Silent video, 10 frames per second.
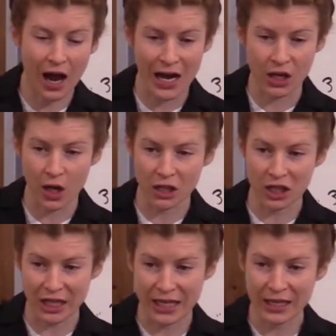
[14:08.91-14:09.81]
the
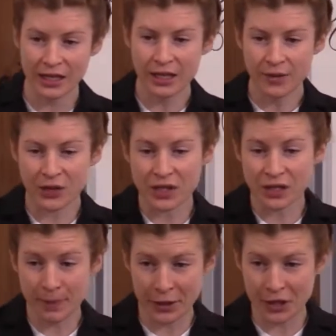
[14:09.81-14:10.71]
ideology, the
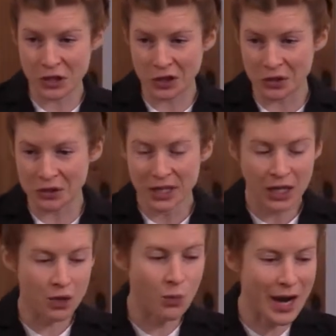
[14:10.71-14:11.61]
spiritual,
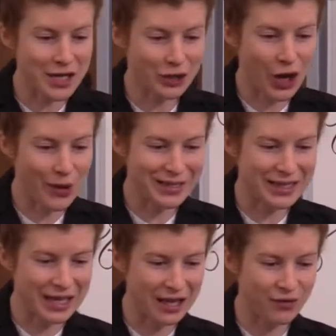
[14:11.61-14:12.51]
and one is going
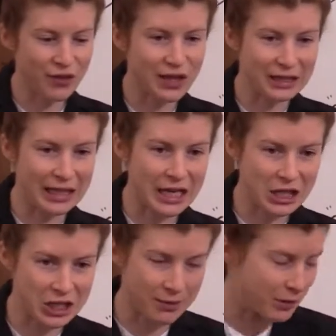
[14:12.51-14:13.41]
to give the
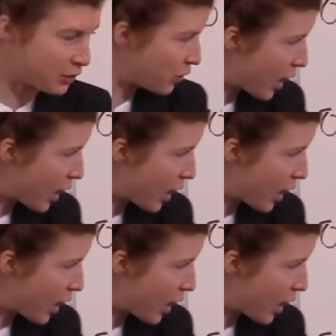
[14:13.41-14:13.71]
leadership, the